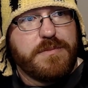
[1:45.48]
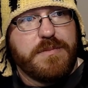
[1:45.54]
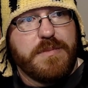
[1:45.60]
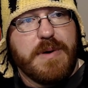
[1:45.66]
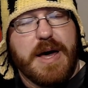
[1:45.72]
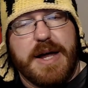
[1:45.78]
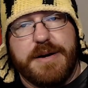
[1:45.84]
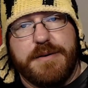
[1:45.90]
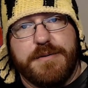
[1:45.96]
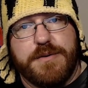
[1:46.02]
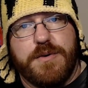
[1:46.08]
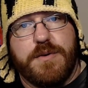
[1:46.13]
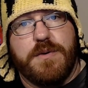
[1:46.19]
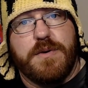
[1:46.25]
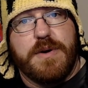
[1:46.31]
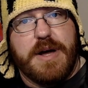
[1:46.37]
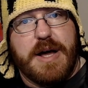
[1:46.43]
I don't
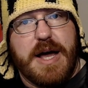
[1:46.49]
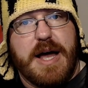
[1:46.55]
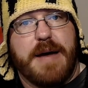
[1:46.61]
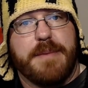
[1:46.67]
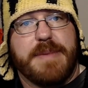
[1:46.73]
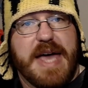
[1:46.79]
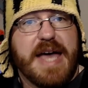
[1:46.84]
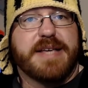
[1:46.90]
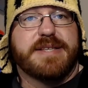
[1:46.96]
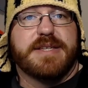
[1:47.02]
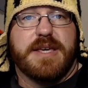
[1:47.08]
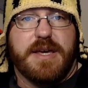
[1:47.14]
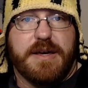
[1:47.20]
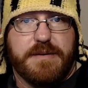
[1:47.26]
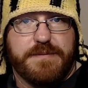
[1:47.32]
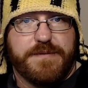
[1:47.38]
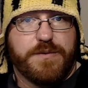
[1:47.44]
know. I'm
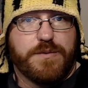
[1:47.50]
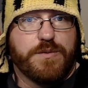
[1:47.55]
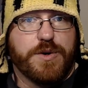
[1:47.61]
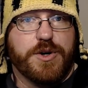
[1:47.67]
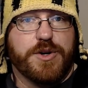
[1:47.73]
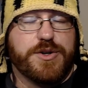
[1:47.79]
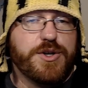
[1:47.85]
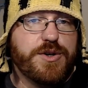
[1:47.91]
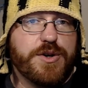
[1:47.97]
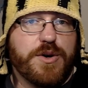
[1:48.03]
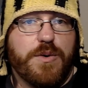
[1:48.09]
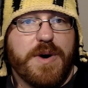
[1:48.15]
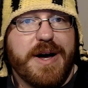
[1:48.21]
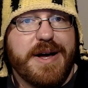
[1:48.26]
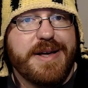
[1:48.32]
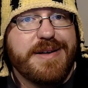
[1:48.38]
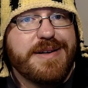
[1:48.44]
asking for real. Do you know
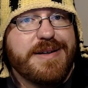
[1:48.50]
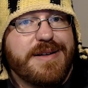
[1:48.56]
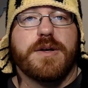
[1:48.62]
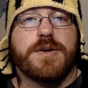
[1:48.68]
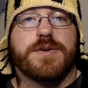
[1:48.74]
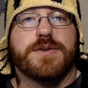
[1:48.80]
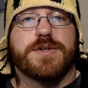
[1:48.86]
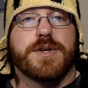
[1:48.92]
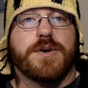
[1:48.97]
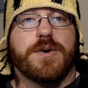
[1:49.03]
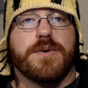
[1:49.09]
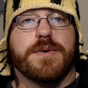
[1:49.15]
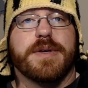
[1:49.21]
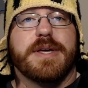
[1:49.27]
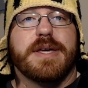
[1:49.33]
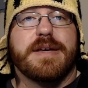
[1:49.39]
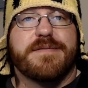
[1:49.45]
why? So,
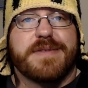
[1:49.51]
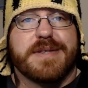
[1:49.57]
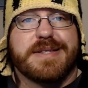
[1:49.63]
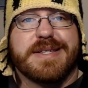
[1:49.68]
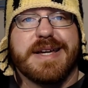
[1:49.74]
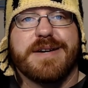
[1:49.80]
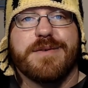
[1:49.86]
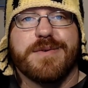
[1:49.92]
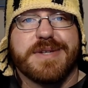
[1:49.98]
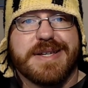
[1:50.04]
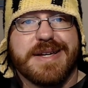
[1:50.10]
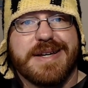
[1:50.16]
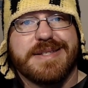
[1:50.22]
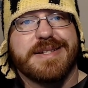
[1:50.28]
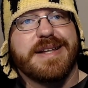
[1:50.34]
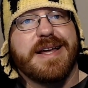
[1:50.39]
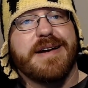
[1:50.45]
if the state of
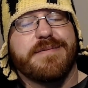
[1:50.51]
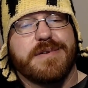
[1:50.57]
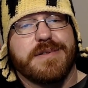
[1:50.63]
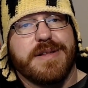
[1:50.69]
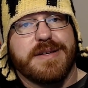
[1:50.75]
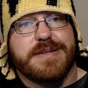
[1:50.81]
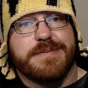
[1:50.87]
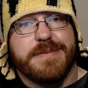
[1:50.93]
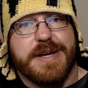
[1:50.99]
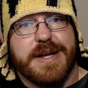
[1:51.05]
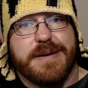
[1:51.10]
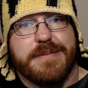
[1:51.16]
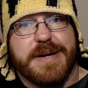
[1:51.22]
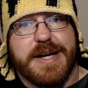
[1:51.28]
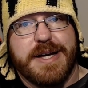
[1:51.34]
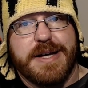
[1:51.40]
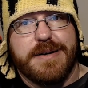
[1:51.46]
Wisconsin ever lets me out of
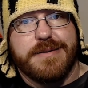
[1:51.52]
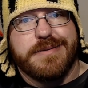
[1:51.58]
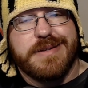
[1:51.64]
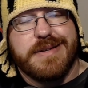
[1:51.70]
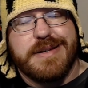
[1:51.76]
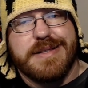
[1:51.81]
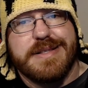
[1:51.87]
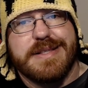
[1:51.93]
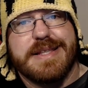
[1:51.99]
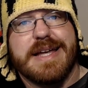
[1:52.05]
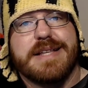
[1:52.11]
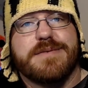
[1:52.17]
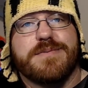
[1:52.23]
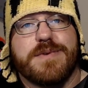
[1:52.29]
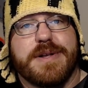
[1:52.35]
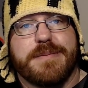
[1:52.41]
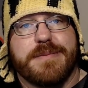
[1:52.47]
my house, that's
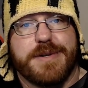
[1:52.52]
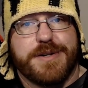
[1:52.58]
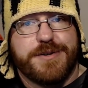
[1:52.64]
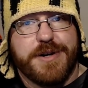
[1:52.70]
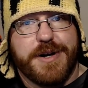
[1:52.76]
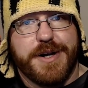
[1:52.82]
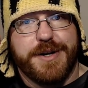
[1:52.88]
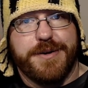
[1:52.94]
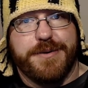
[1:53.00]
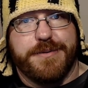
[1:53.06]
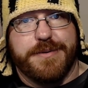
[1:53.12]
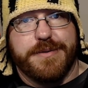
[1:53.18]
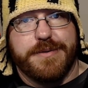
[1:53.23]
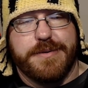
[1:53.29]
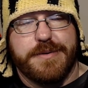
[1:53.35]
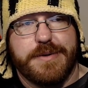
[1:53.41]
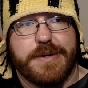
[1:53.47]
what I'm going to try and do.
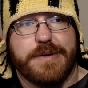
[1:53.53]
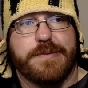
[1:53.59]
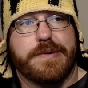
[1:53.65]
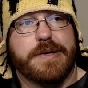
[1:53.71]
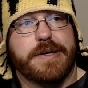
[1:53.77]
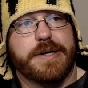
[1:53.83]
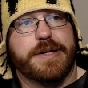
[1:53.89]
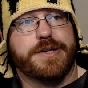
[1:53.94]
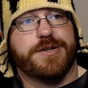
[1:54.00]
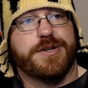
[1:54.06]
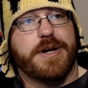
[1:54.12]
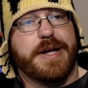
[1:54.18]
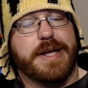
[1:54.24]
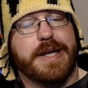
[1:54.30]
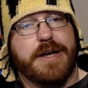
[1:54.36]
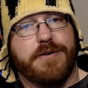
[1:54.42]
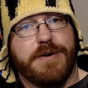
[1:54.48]
We're going to try
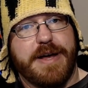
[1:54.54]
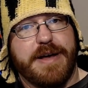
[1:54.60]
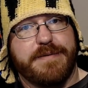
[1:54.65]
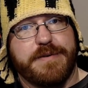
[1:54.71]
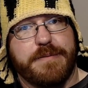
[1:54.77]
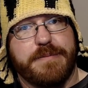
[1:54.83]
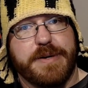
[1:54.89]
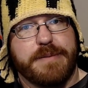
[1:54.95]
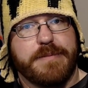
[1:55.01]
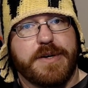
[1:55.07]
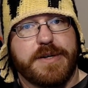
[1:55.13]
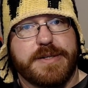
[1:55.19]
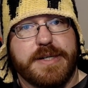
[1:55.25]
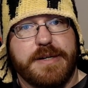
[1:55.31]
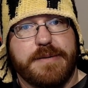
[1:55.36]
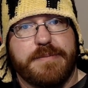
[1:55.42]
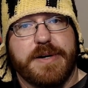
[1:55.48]
and go after big
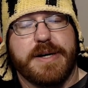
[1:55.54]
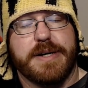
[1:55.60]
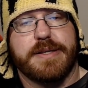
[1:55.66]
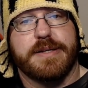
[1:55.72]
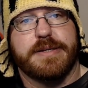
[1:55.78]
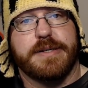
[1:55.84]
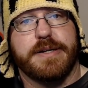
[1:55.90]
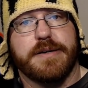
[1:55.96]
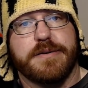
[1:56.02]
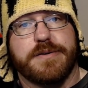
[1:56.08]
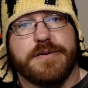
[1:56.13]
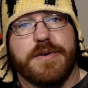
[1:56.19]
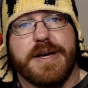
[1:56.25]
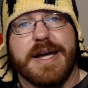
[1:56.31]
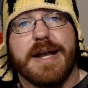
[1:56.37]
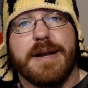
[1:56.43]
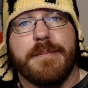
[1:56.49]
muskie and pike this year. So
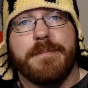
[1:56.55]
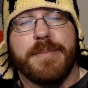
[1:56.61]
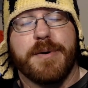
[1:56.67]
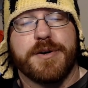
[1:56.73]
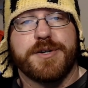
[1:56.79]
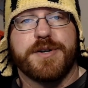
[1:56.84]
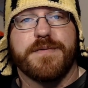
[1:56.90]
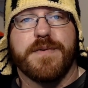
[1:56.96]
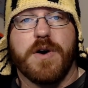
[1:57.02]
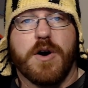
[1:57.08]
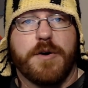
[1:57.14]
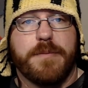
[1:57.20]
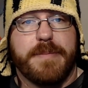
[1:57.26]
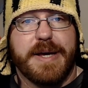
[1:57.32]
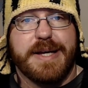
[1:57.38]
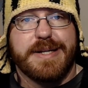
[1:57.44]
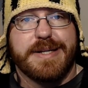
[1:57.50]
I got a bunch of hard
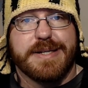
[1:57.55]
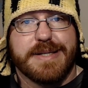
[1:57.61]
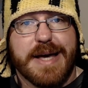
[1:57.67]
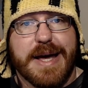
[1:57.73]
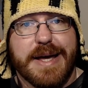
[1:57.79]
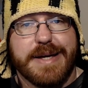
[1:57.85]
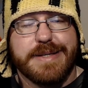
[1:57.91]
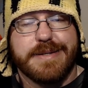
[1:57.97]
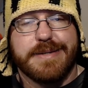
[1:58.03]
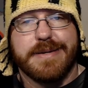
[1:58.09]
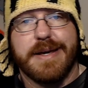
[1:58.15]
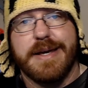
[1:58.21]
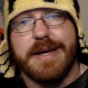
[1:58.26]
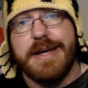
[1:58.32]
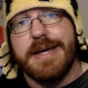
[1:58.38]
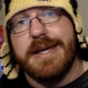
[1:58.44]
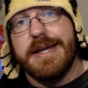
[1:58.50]
bait designs
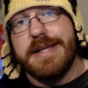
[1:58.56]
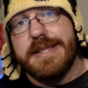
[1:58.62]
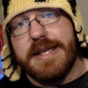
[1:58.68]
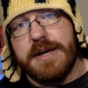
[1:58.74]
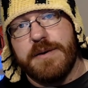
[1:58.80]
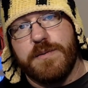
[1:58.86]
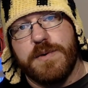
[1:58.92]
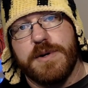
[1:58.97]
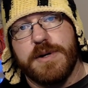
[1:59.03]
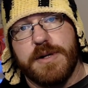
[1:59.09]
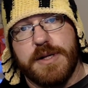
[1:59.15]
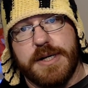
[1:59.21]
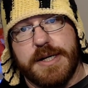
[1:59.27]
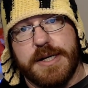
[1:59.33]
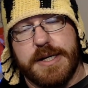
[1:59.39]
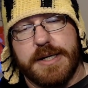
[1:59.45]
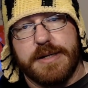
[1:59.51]
that
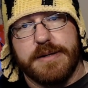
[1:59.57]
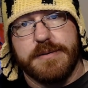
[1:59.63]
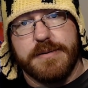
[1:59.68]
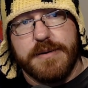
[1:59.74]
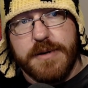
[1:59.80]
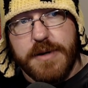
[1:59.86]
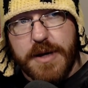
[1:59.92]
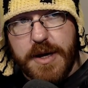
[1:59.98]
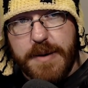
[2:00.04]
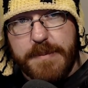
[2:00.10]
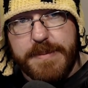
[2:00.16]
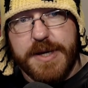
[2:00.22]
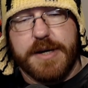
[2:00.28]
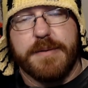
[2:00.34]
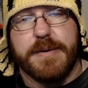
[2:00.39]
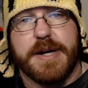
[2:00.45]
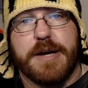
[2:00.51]
will be
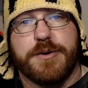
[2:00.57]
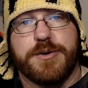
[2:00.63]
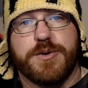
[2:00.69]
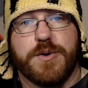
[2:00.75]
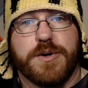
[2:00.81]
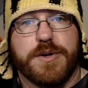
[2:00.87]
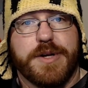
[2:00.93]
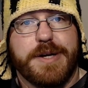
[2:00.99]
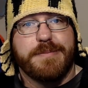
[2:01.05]
coming out shortly.